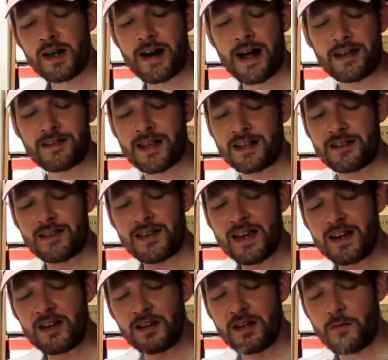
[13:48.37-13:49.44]
It has that
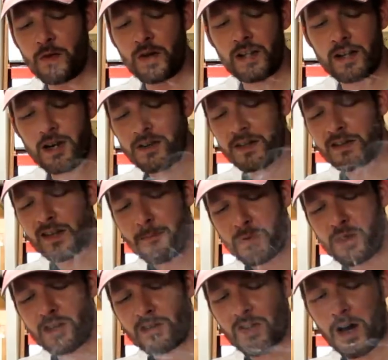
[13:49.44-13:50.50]
tingly feeling on the tip
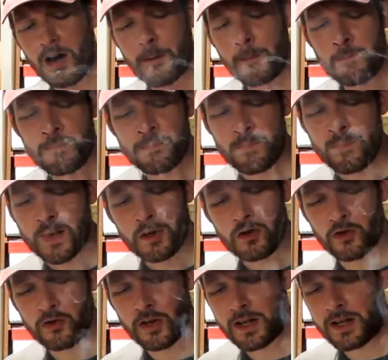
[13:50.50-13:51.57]
of the tongue,
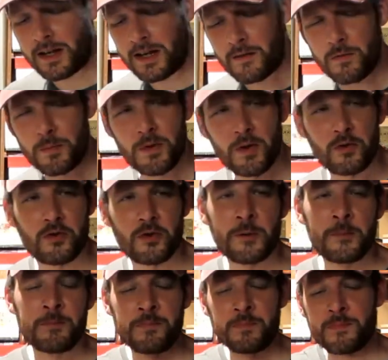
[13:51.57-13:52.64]
just like you get from those
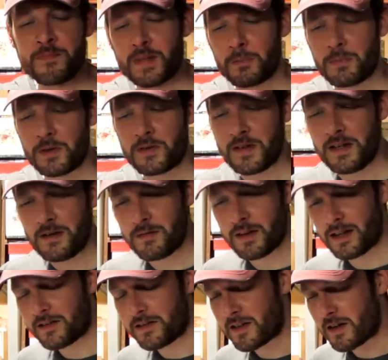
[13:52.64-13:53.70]
Petit
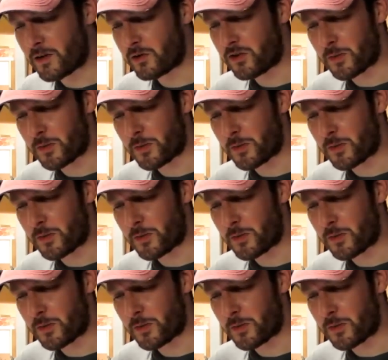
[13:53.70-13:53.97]
Lanceros.